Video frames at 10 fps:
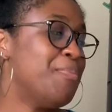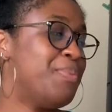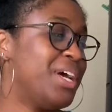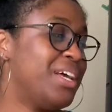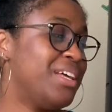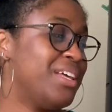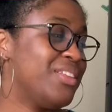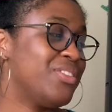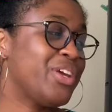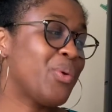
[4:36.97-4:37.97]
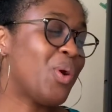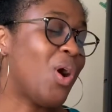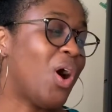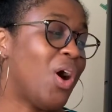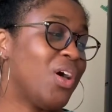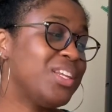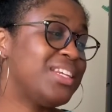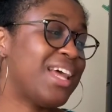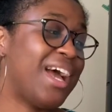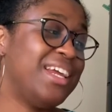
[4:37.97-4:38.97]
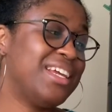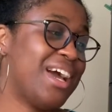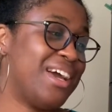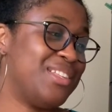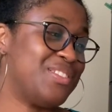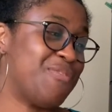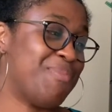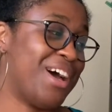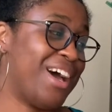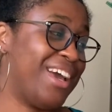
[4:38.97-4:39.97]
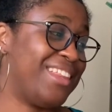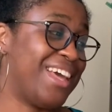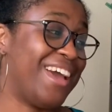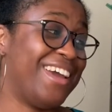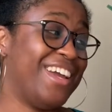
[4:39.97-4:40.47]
But there were all 9 kinds of pie that